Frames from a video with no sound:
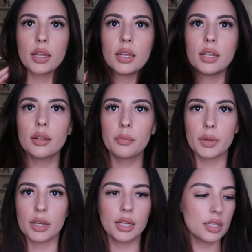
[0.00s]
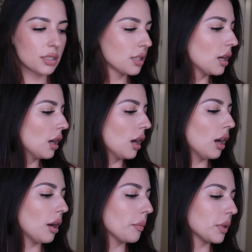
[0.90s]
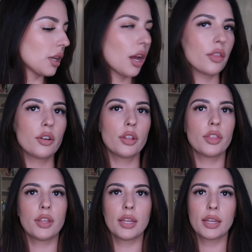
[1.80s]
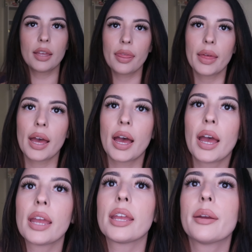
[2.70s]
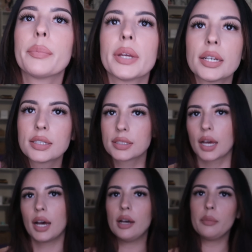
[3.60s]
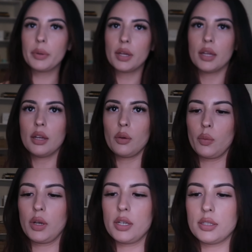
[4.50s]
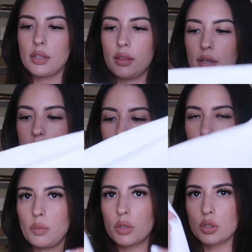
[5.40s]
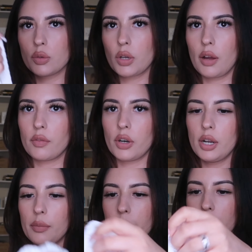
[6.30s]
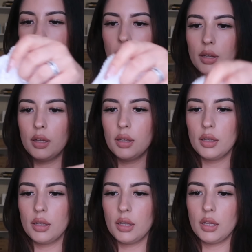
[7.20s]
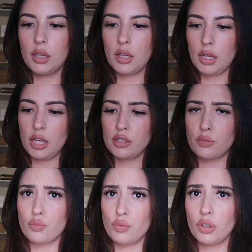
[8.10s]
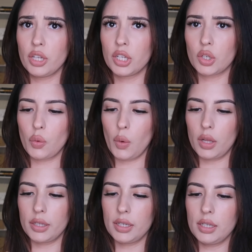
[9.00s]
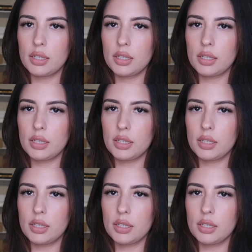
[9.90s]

in a minute. Um, the other thing that I picked up was the swimsuit cover up. It's really good quality.